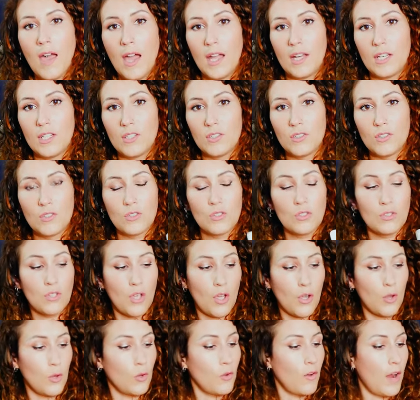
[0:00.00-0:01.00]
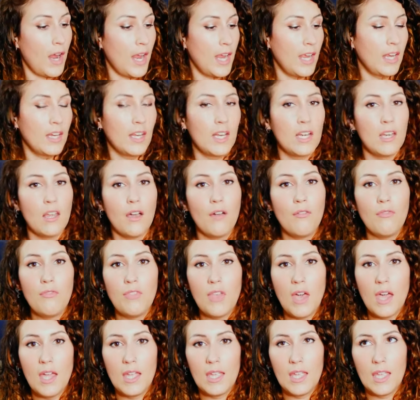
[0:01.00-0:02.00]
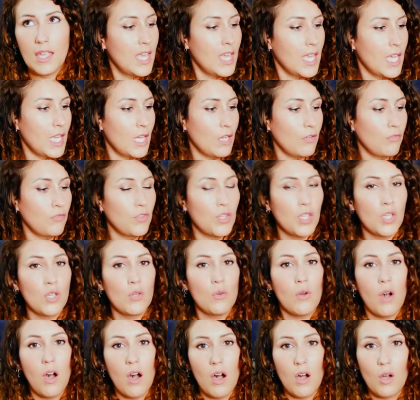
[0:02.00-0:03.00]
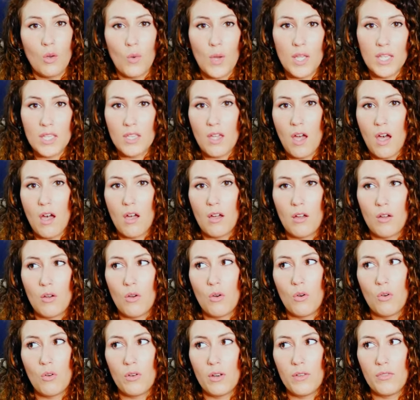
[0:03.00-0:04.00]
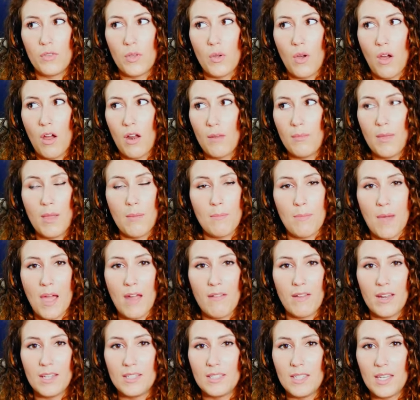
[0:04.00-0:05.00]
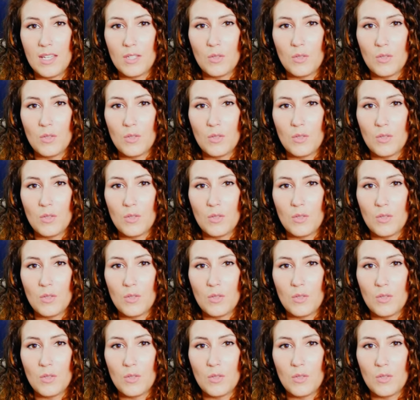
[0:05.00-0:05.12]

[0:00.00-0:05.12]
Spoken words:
And it's so great. And I love that if you are quite young or if you are a bit embarrassed,